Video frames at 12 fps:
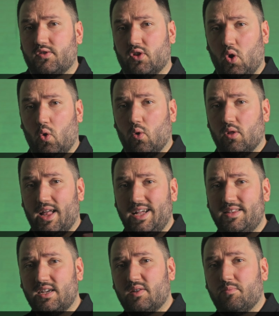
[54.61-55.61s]
So
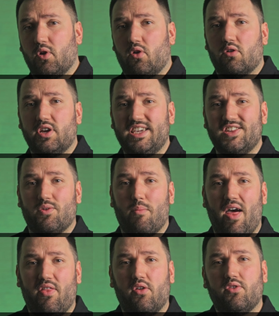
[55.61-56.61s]
let's explore
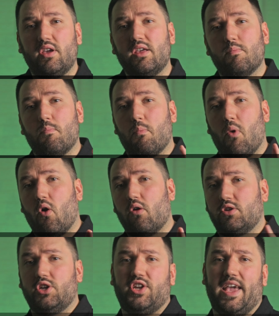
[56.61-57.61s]
each method in
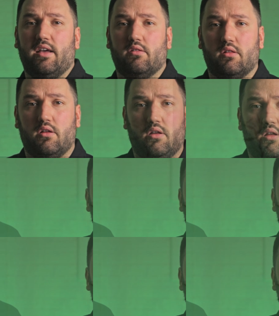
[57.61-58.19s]
more detail.